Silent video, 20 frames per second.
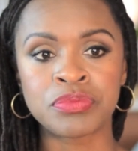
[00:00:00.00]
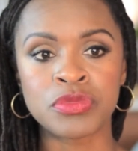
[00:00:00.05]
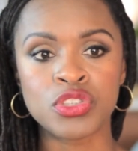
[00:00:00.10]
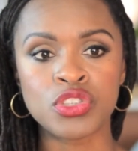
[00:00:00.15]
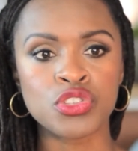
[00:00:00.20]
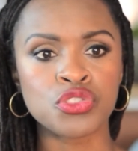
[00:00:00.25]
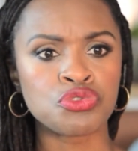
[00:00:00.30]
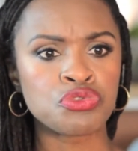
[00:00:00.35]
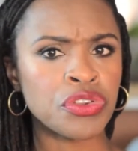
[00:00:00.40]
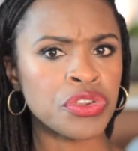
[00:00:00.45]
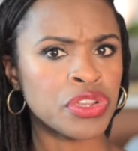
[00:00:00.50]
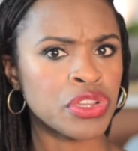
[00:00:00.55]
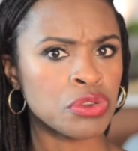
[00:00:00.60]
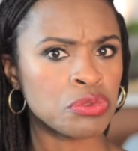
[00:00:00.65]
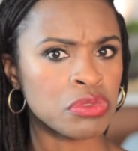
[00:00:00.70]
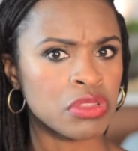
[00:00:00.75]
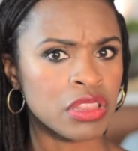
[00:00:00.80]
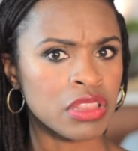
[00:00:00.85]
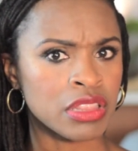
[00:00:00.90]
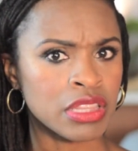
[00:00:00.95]
She's very
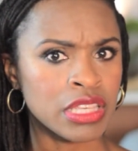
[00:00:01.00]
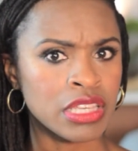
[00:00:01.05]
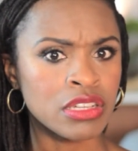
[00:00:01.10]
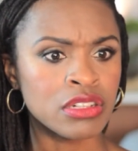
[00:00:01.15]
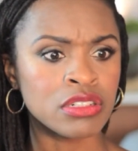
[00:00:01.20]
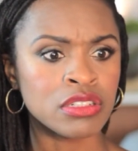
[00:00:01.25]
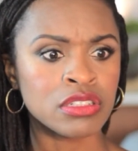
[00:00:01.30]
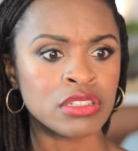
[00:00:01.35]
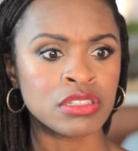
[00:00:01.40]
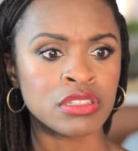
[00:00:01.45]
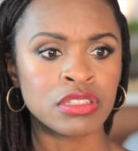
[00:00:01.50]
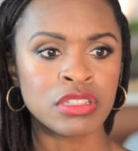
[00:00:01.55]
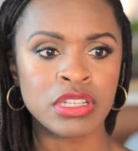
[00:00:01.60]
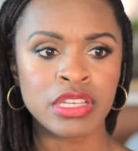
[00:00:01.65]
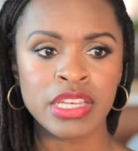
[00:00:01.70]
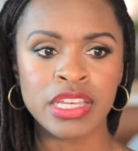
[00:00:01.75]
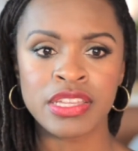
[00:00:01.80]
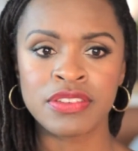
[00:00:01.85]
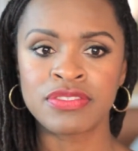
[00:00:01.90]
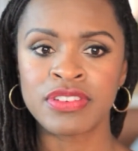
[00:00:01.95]
good with legal
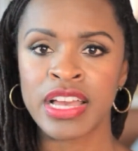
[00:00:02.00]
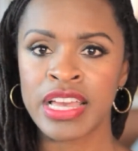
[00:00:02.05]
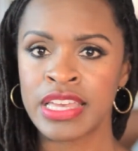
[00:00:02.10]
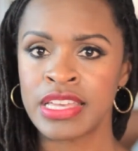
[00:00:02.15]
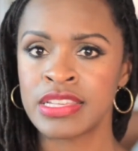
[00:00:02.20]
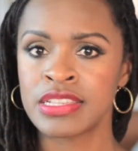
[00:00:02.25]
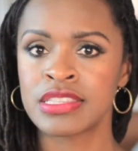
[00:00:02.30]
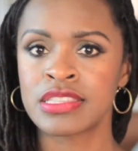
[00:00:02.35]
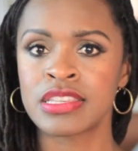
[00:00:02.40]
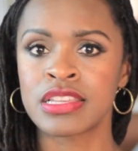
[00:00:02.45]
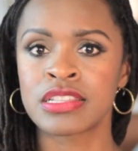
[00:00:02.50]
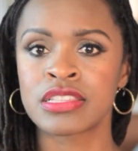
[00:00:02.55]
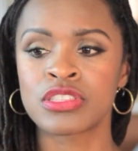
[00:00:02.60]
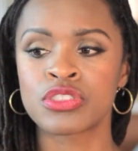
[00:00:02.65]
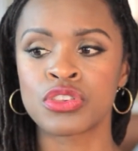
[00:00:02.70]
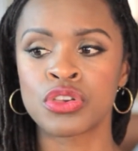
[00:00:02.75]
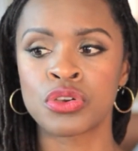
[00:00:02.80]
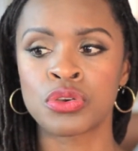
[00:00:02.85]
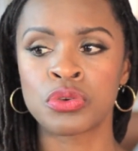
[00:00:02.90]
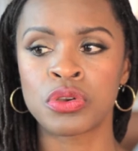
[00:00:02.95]
advice, and
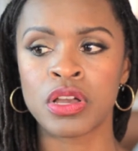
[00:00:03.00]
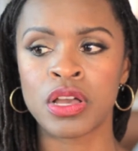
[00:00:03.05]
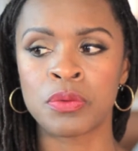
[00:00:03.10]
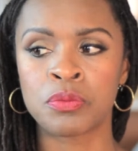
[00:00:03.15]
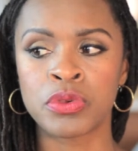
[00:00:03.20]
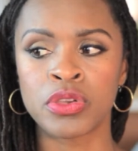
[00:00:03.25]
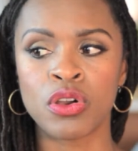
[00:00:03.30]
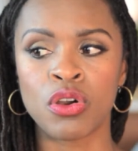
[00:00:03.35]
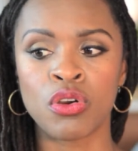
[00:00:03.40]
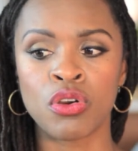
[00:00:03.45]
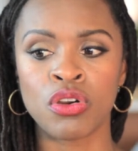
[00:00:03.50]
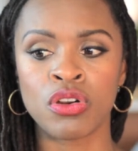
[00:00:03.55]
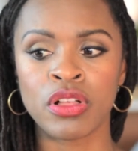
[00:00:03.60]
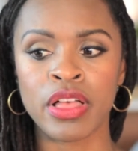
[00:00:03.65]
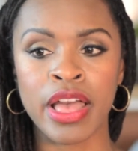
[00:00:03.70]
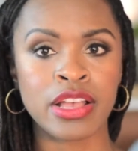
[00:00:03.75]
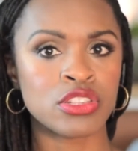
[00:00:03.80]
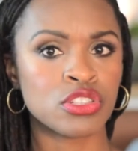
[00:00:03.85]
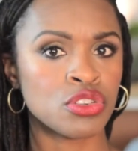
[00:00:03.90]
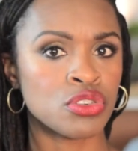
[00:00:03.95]
so we all
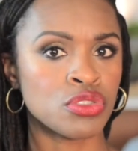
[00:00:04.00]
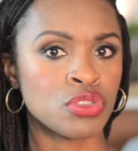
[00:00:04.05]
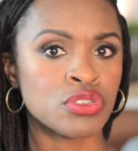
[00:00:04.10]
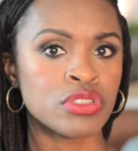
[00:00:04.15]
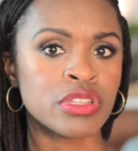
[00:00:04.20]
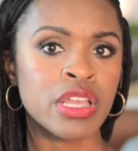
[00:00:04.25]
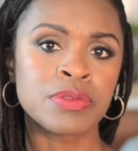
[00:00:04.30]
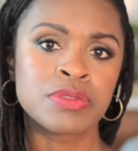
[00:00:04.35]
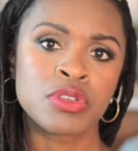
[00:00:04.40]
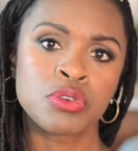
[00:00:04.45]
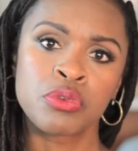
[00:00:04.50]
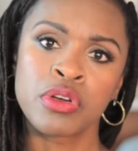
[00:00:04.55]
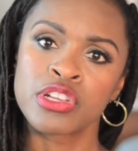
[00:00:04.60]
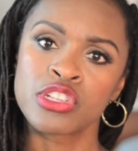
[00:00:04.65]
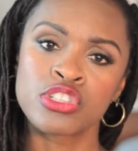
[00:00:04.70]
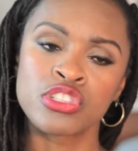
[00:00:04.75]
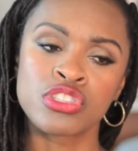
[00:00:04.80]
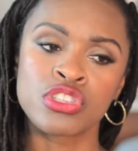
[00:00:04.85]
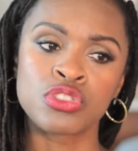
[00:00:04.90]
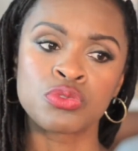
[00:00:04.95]
ask her those types of
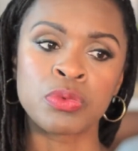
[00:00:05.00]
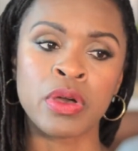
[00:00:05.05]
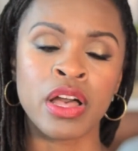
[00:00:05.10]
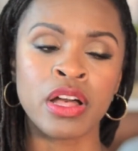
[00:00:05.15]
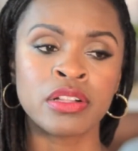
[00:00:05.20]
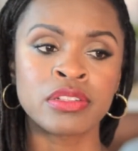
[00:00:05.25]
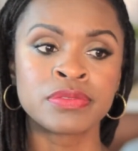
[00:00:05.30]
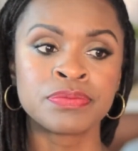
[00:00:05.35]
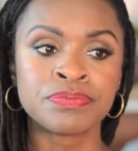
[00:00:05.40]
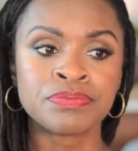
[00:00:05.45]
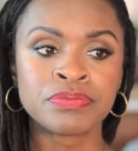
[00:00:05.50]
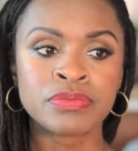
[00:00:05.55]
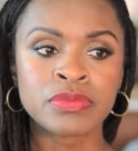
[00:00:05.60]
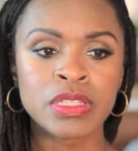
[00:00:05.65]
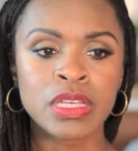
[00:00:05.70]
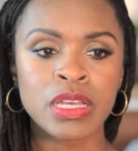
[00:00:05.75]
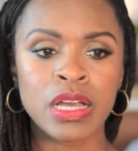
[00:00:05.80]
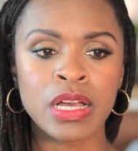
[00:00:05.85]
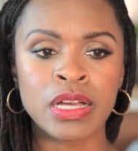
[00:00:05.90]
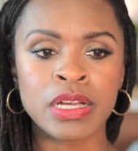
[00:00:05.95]
questions as well.
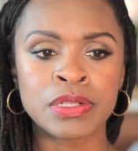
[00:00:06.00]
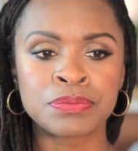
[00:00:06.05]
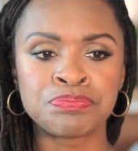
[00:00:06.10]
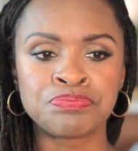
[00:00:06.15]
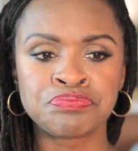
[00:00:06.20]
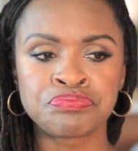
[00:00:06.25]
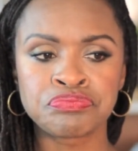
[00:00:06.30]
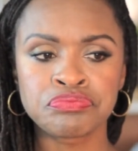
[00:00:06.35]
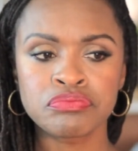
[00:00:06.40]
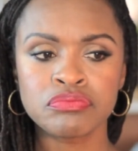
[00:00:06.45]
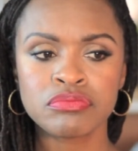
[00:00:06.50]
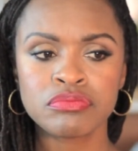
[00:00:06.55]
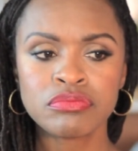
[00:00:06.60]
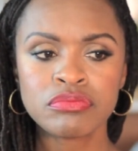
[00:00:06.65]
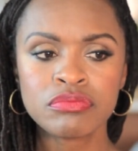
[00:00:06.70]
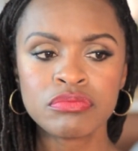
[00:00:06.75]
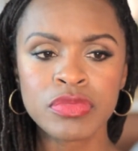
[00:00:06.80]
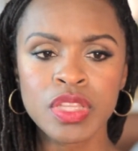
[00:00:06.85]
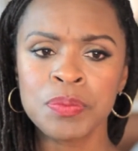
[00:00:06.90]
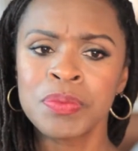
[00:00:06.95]

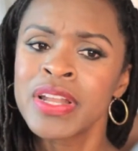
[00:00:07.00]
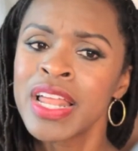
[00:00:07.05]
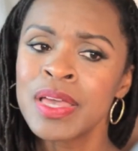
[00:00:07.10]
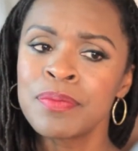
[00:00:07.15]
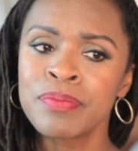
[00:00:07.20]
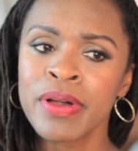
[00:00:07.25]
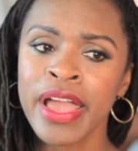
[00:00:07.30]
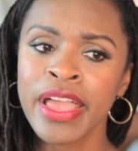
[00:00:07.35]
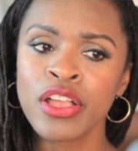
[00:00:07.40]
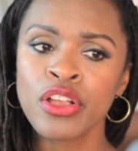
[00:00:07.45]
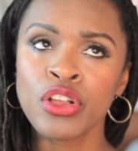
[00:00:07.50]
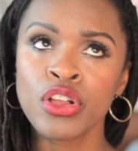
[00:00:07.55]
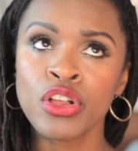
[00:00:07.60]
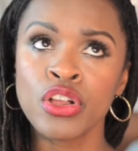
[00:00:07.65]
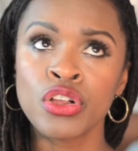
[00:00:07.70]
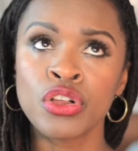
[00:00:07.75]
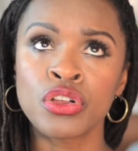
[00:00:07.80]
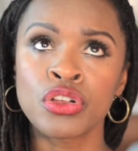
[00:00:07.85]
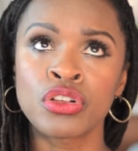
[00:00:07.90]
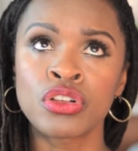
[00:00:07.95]
But I admire
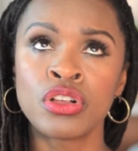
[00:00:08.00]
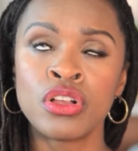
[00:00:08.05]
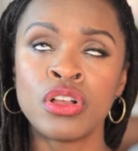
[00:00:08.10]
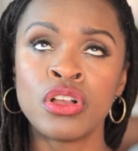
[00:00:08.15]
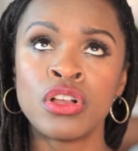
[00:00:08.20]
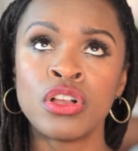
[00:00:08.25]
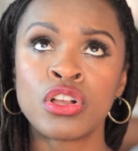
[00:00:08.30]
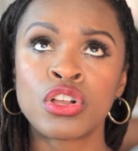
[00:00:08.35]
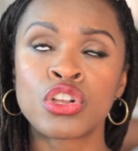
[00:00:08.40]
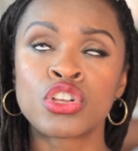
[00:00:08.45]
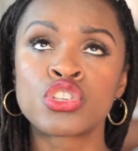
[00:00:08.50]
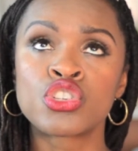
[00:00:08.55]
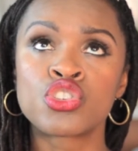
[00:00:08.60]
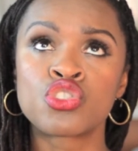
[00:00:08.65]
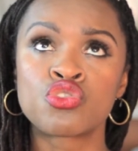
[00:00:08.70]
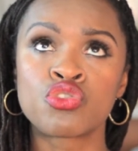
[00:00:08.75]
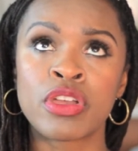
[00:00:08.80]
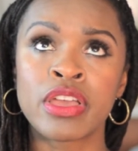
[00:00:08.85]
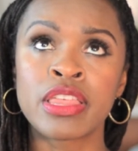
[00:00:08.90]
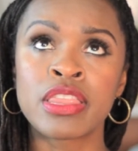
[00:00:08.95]
her
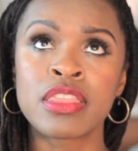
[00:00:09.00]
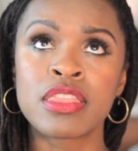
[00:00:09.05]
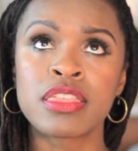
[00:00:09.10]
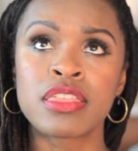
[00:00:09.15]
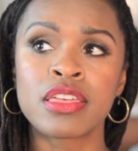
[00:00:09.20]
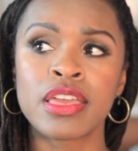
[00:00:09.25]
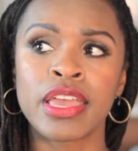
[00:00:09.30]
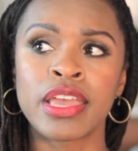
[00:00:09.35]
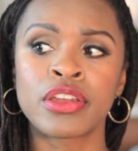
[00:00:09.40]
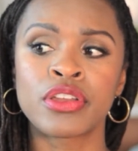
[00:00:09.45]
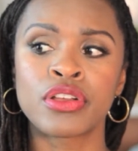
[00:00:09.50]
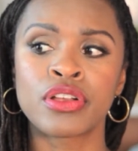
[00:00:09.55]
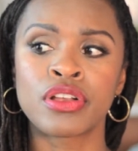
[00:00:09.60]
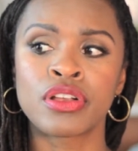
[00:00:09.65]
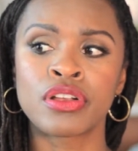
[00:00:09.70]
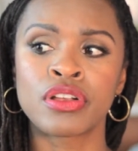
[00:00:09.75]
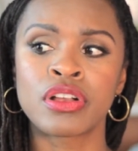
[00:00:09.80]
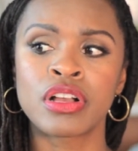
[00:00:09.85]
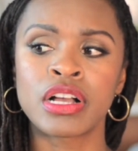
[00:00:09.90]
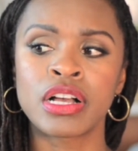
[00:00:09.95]
strength and
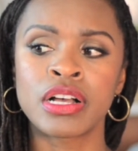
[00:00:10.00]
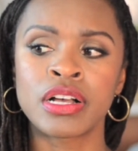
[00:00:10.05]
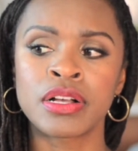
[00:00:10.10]
her